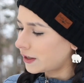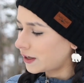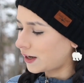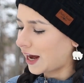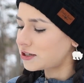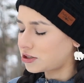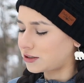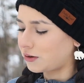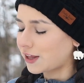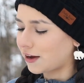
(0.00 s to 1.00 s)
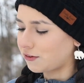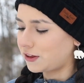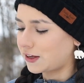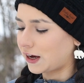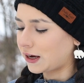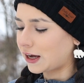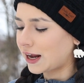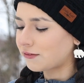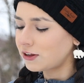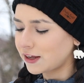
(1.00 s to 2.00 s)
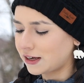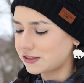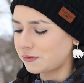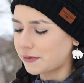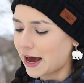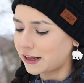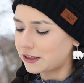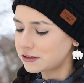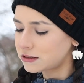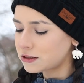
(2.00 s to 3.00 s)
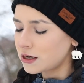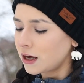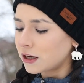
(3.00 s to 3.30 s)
connection with everything, and everything is in balance.